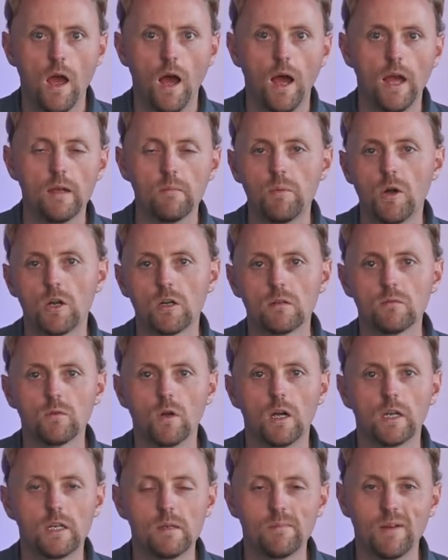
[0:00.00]
I am part of
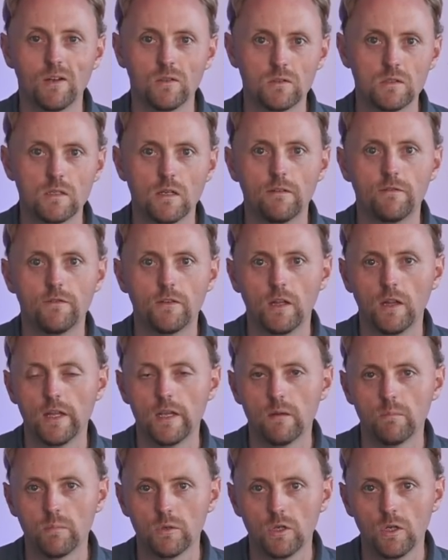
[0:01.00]
Rocky Mountain's
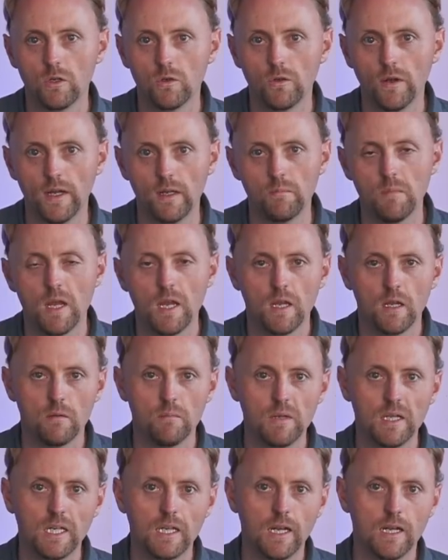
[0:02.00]
affiliate program,
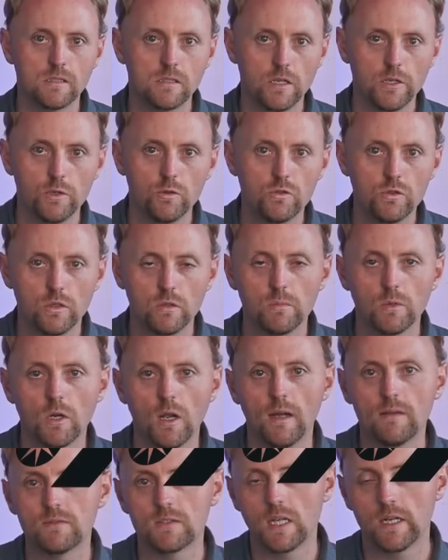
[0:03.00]
meaning as a YouTuber,
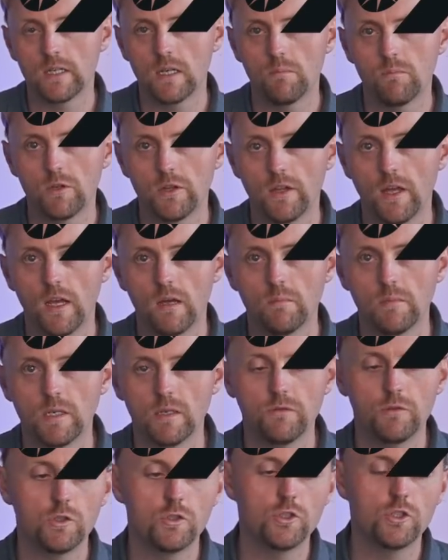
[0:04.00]
I've signed up with them, and
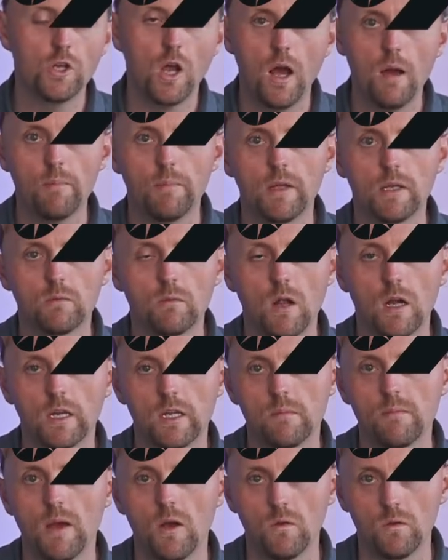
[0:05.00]
if you shop at
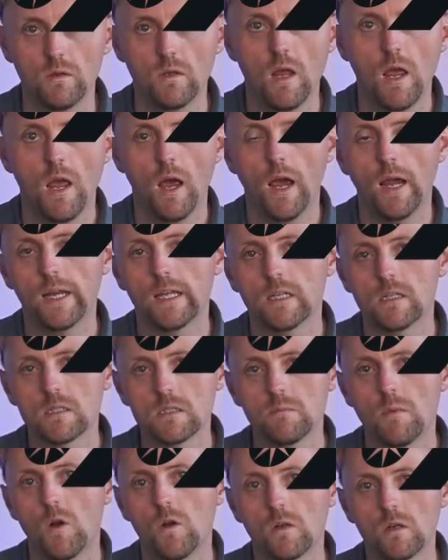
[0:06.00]
Rocky Mountain, I get a
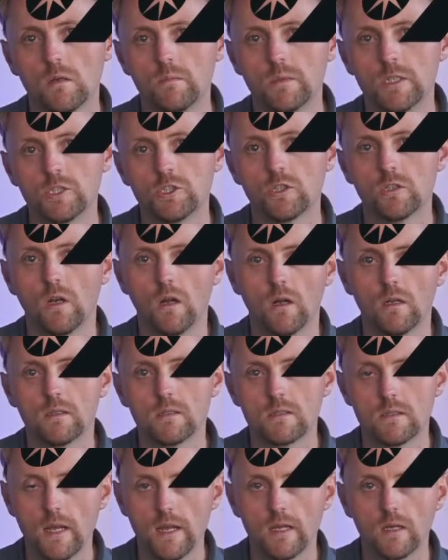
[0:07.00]
small commission on
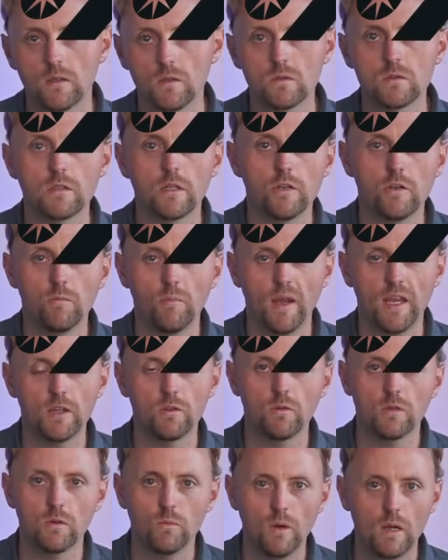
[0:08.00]
sales that you make
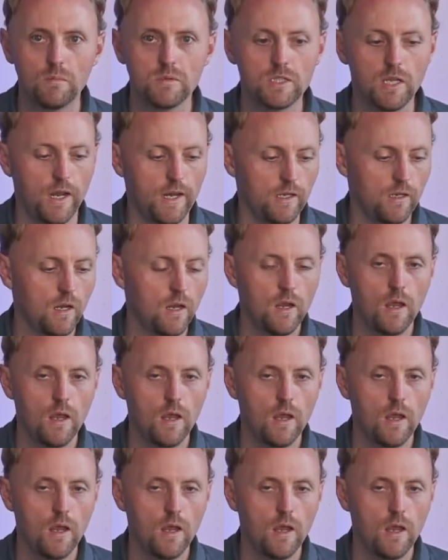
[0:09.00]
through the website.